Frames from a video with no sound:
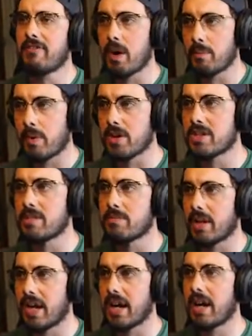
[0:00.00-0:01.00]
1 person
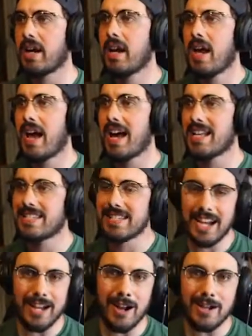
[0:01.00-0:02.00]
playing as a
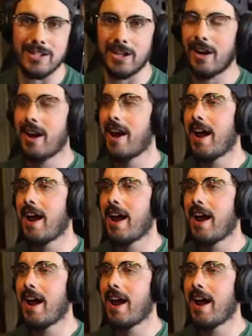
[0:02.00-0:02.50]
Night Hunter.